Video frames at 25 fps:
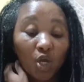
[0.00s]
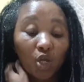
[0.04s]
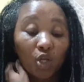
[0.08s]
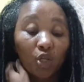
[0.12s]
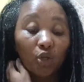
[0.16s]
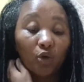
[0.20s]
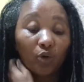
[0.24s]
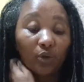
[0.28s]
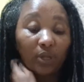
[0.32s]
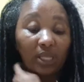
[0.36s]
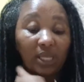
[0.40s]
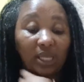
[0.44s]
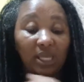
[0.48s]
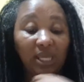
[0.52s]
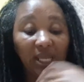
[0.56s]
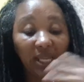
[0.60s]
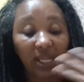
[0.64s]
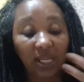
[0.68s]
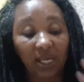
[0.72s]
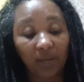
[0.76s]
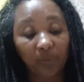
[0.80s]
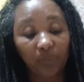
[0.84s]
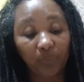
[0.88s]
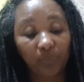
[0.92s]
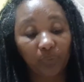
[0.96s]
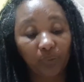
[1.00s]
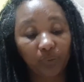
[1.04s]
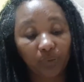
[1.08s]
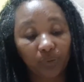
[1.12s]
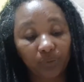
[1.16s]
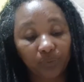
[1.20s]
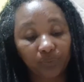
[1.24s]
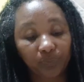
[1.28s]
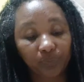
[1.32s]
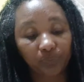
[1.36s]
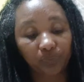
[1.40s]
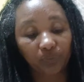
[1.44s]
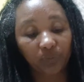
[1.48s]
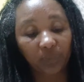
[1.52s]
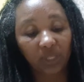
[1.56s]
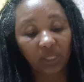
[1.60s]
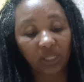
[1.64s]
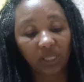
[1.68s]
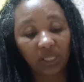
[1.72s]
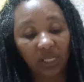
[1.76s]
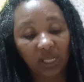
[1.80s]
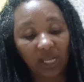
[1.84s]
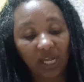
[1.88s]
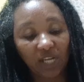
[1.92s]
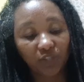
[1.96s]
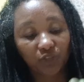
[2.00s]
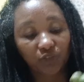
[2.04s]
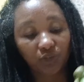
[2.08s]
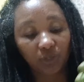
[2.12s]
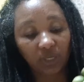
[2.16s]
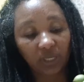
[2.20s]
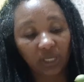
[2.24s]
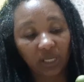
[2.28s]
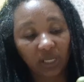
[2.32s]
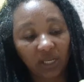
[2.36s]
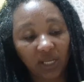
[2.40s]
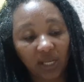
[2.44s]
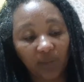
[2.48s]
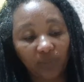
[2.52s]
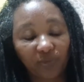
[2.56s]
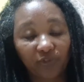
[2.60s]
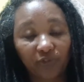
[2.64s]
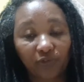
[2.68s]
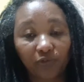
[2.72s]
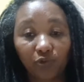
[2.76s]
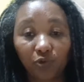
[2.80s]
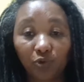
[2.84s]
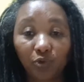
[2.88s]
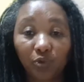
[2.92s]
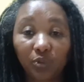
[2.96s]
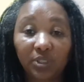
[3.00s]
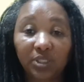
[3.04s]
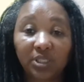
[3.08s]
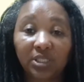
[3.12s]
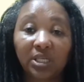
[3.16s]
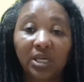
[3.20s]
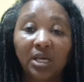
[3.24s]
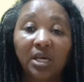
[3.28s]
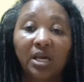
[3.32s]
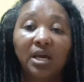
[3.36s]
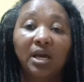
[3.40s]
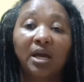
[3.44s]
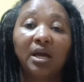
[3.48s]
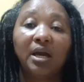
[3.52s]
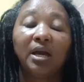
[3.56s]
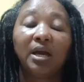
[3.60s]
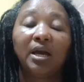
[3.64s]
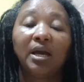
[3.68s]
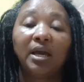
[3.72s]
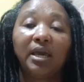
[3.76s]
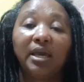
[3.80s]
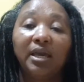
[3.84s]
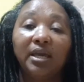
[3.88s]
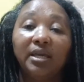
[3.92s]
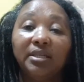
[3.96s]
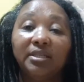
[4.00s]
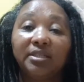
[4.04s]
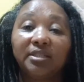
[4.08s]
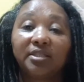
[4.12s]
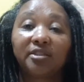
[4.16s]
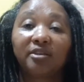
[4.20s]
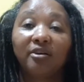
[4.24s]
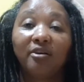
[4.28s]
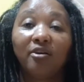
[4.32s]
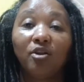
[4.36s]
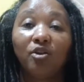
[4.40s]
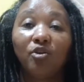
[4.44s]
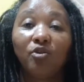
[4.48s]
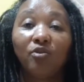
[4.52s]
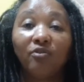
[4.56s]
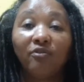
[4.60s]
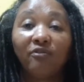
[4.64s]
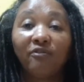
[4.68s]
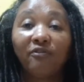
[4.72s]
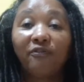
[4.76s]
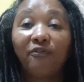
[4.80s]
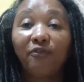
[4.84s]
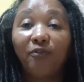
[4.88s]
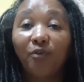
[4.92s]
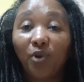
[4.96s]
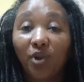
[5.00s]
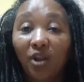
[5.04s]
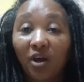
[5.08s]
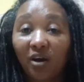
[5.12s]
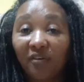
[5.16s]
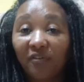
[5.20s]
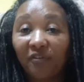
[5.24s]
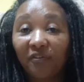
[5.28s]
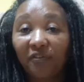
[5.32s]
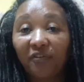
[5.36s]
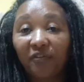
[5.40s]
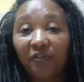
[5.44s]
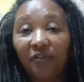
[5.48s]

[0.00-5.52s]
Now the guinep, the natural guinep fruit, is full of